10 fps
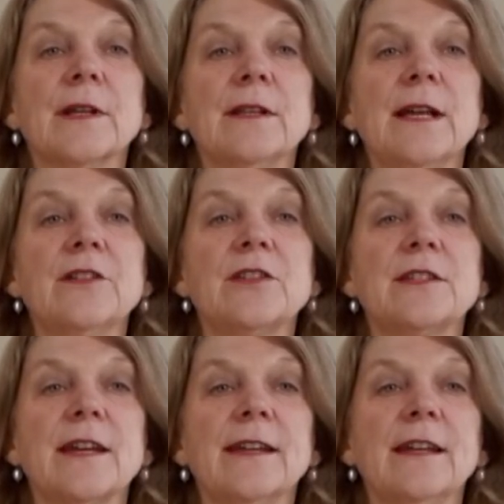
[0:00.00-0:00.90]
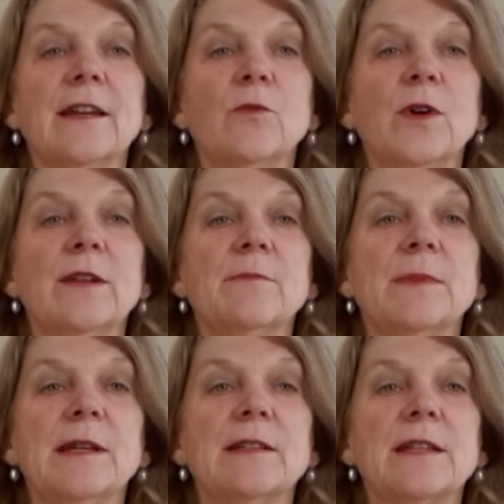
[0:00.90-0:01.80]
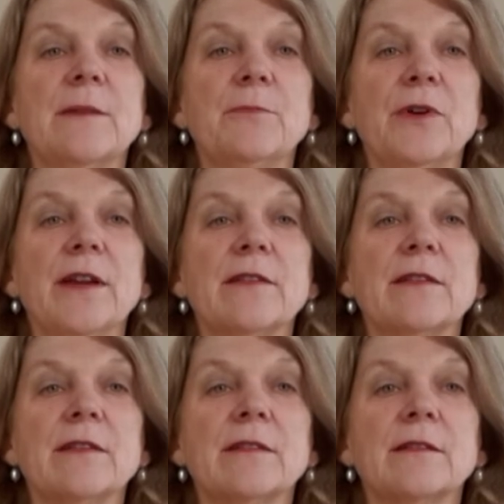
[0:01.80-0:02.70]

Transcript: And now just taking in one big deep breath,